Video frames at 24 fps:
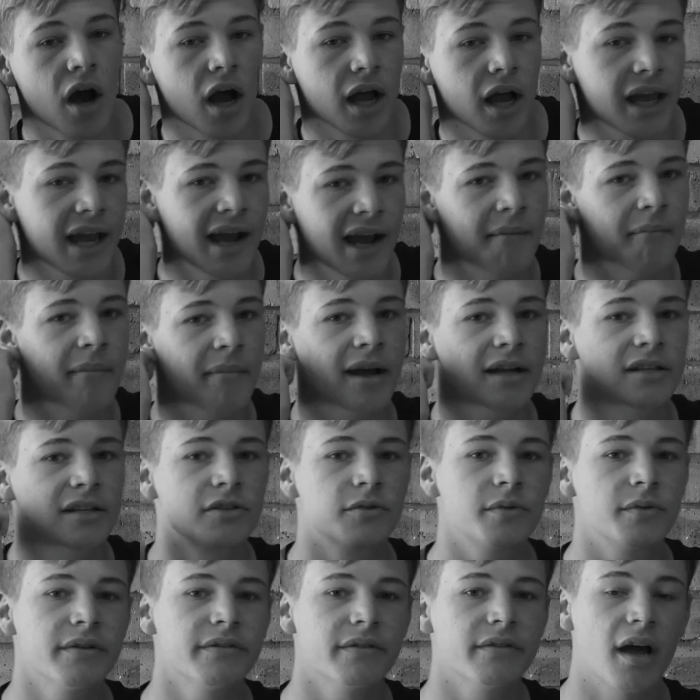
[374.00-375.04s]
I
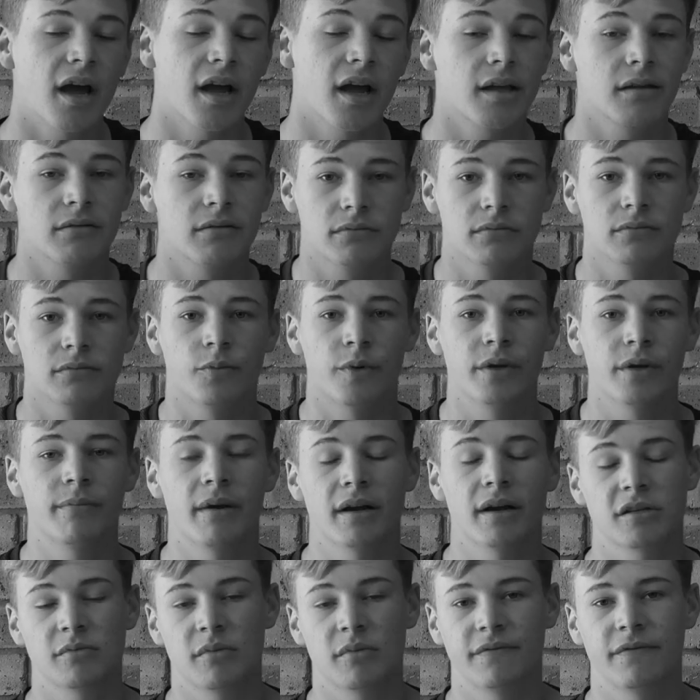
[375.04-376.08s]
went
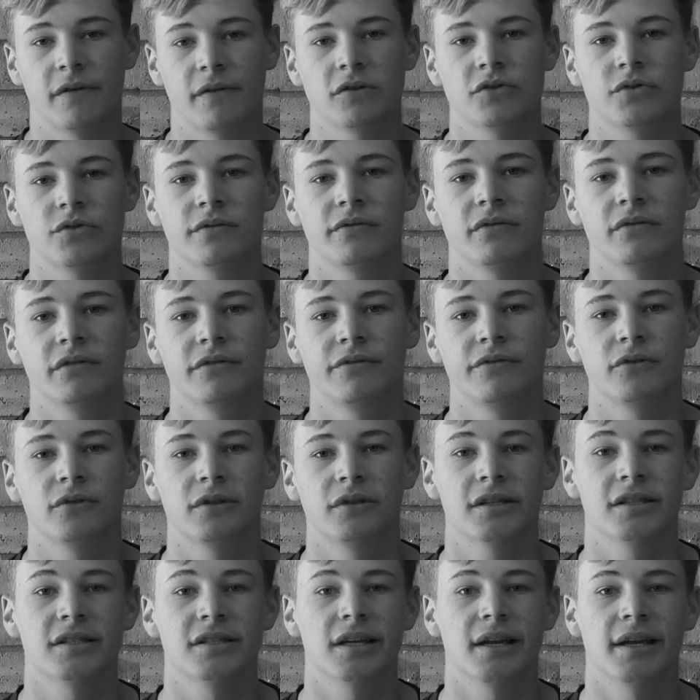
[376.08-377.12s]
back to my phone to review the
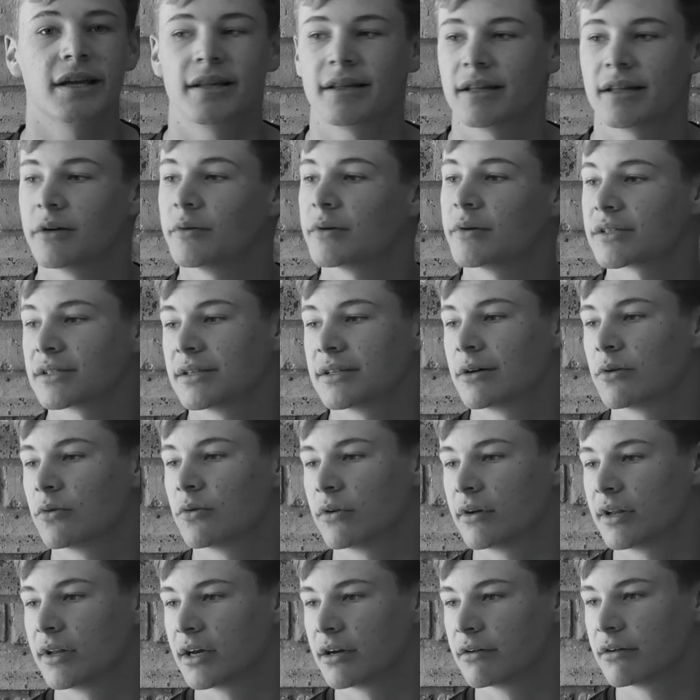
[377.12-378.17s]
footage and there was no
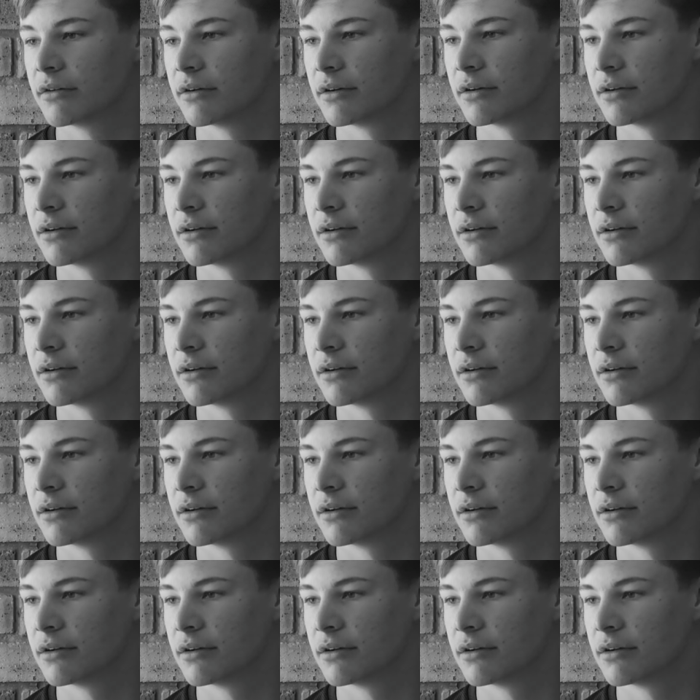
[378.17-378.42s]
audio.